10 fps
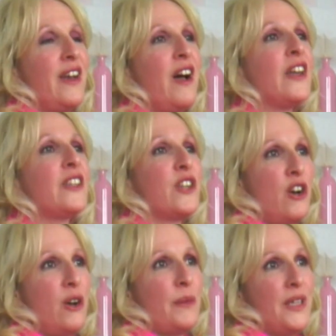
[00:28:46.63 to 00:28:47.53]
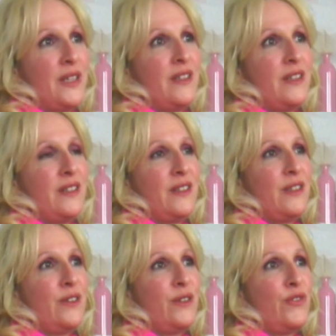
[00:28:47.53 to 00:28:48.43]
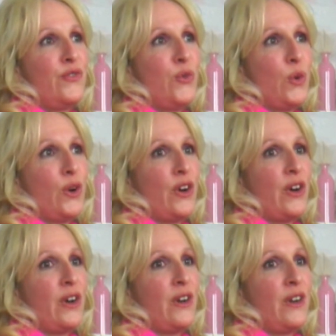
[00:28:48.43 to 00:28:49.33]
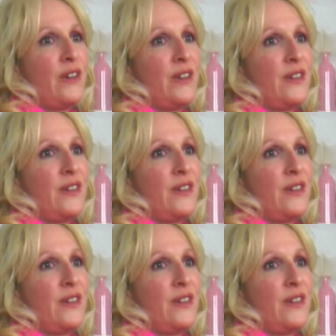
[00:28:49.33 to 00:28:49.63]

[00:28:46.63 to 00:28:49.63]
uncommon for